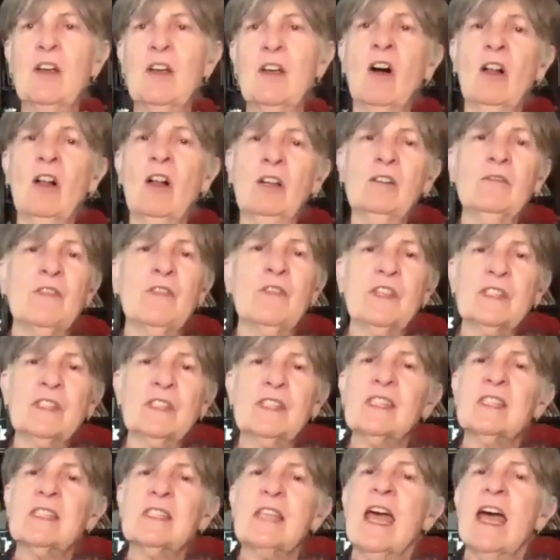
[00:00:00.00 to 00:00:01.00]
all of the
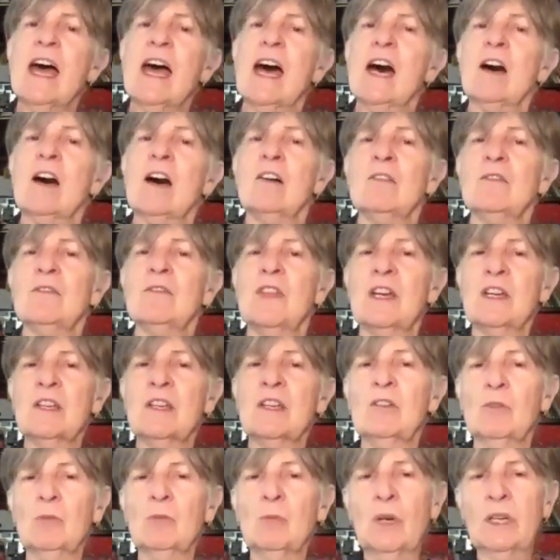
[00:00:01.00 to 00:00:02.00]
sound that
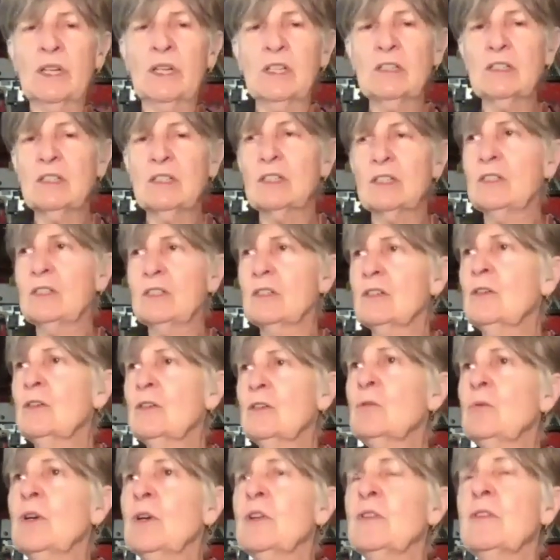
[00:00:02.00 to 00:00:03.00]
you're wanting to do
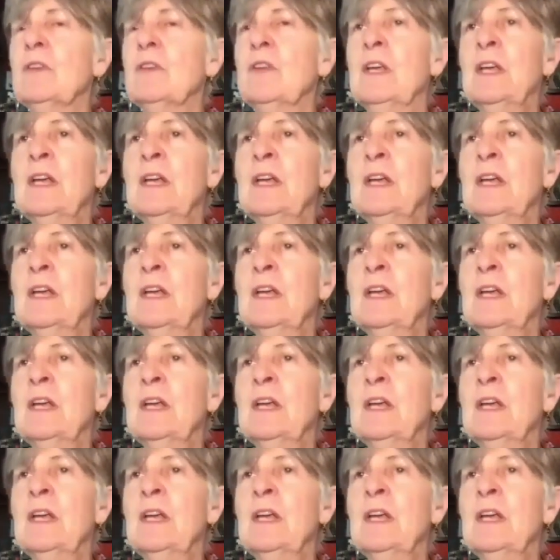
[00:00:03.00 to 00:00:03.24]
with